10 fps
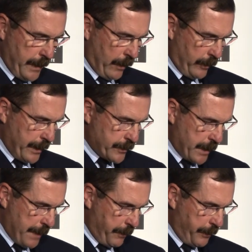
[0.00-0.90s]
Our
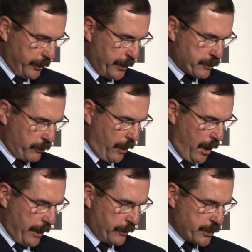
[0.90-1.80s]
latest capabilities
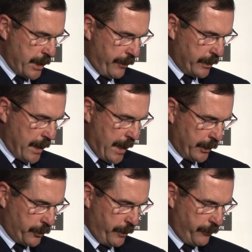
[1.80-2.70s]
rely on sharing
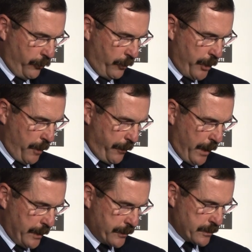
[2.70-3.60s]
data to inform the
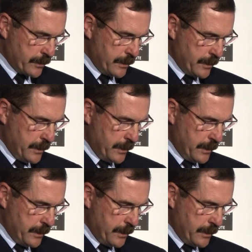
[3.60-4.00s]
operators